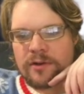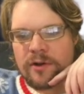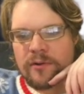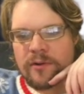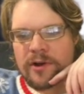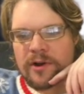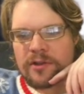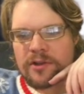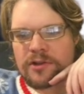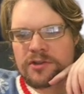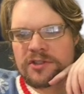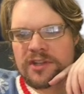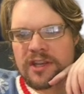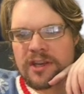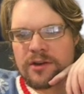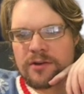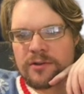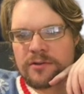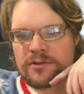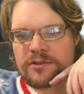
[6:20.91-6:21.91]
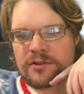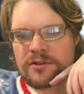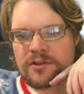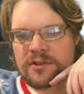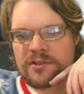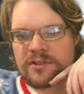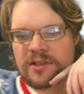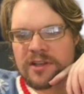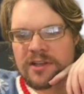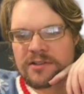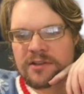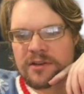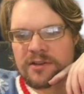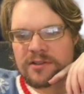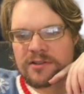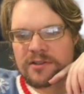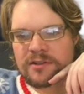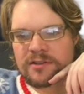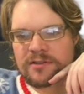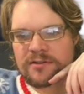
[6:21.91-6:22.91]
Oh, are those the heroes or those Kickstarter
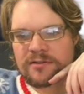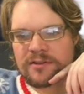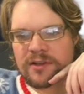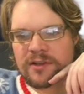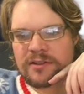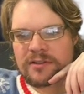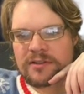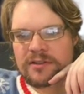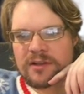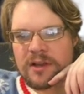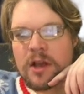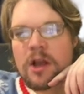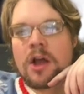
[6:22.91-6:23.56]
exclusive things?